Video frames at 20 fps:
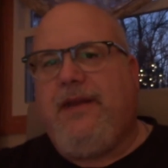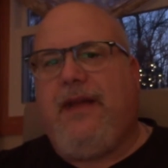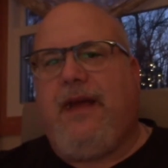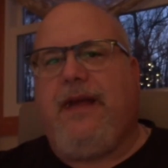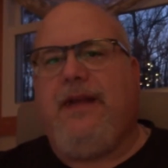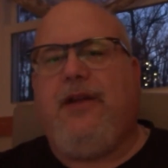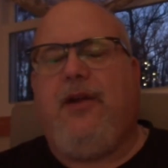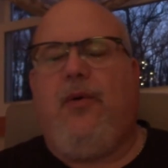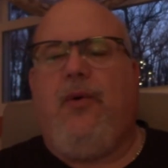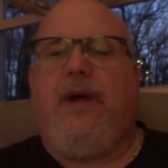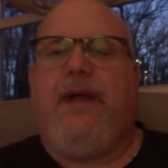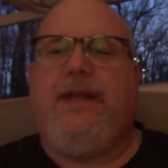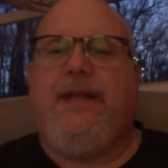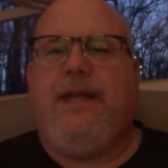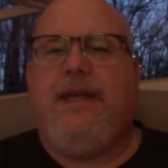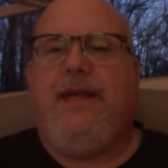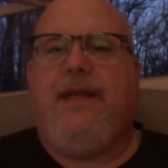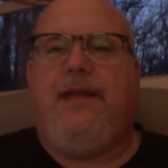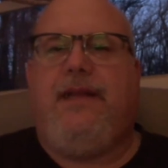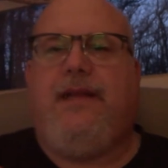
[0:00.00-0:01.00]
know I
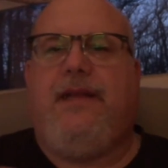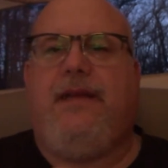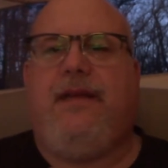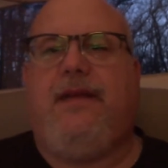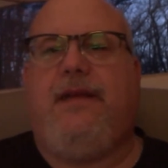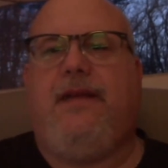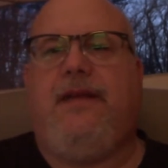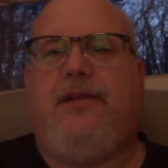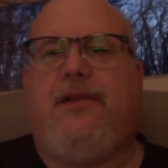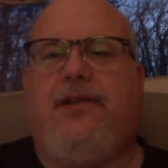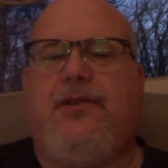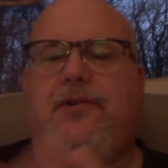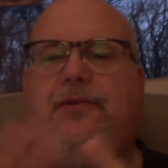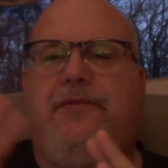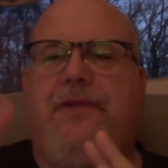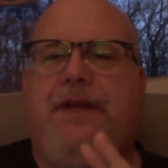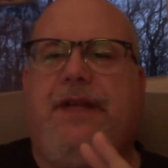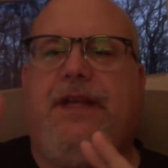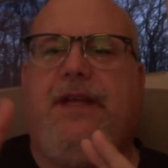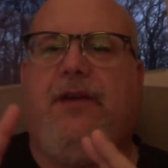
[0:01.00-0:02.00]
did two
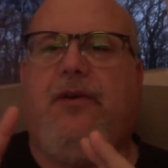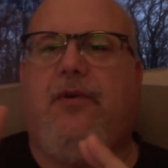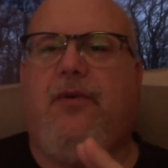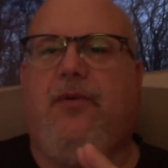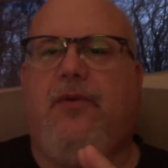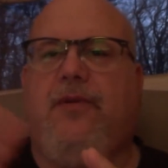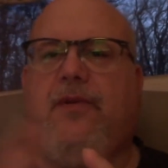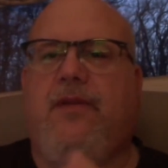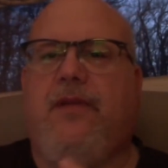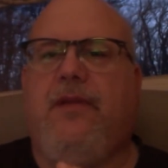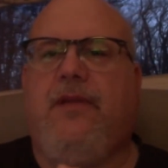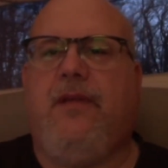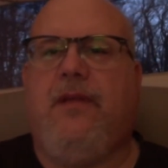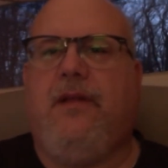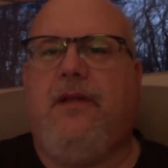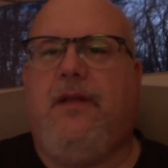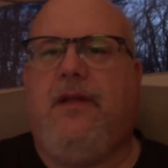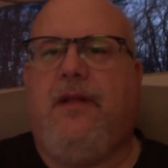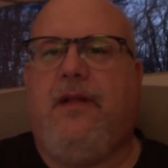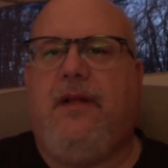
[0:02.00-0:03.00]
videos
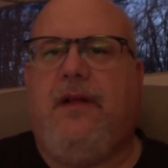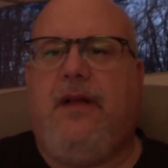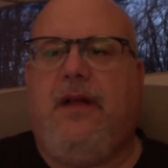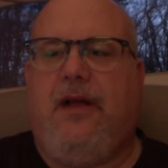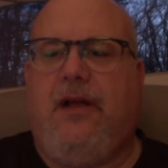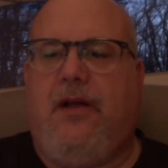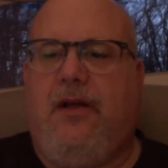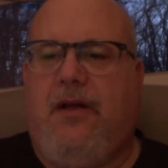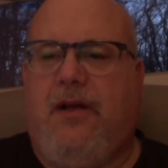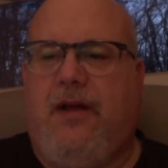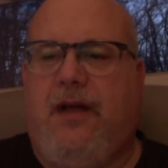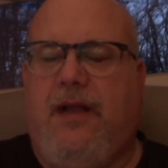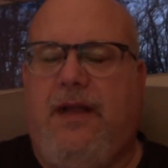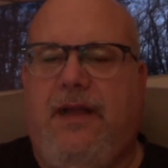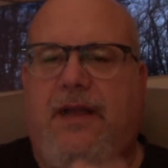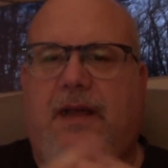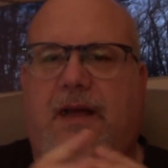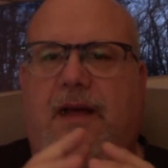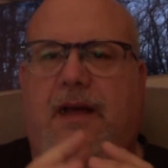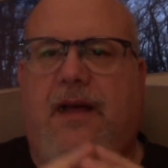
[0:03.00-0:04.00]

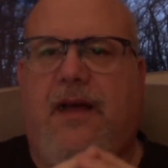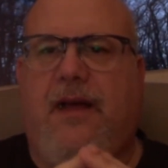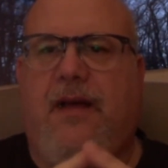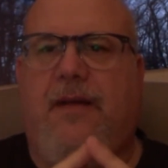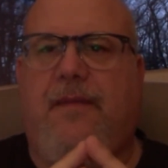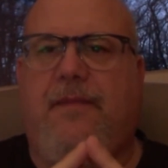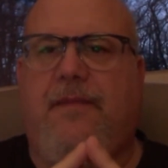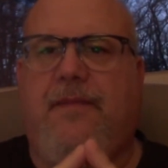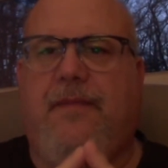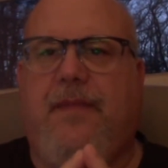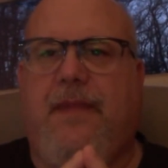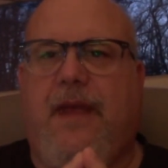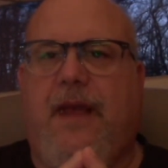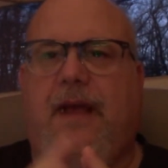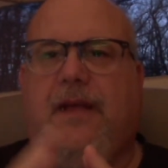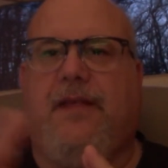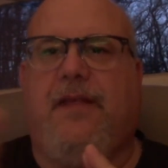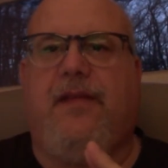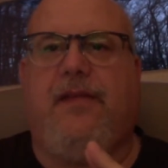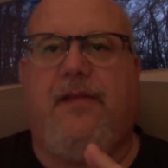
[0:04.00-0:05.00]
on
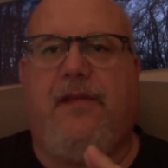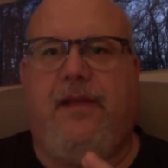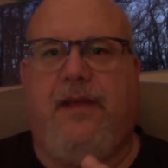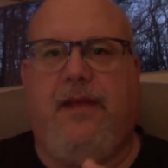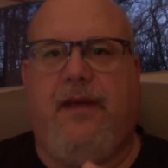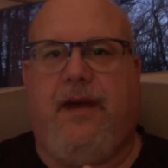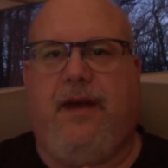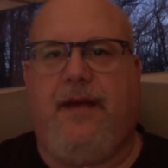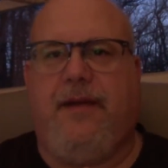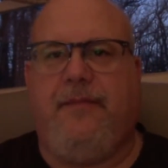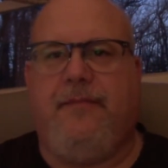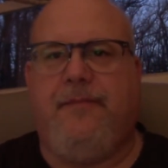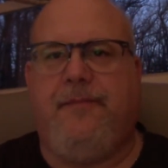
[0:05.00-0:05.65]
SSDI.